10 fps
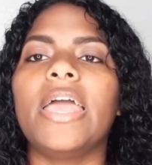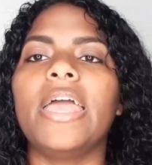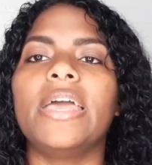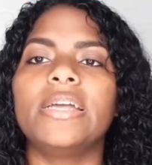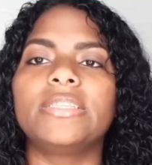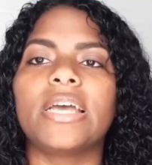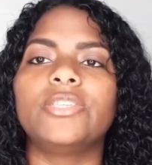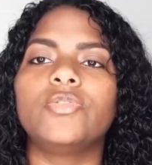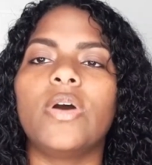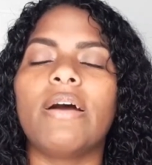And I
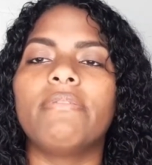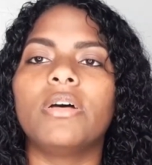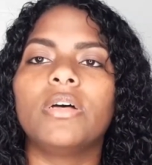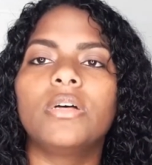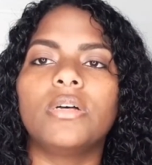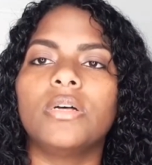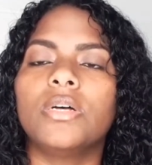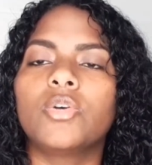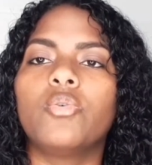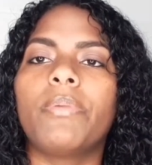do have
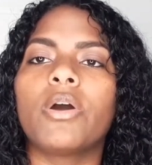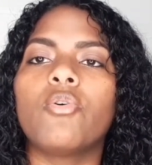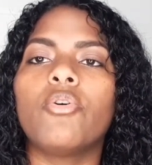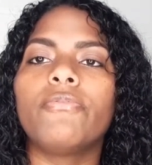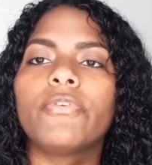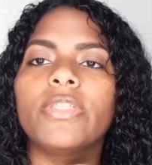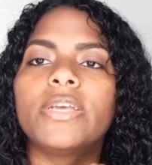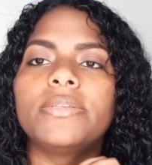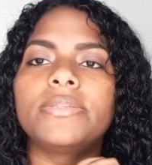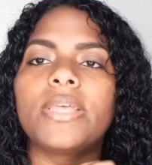a, a coupon code for
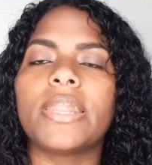this.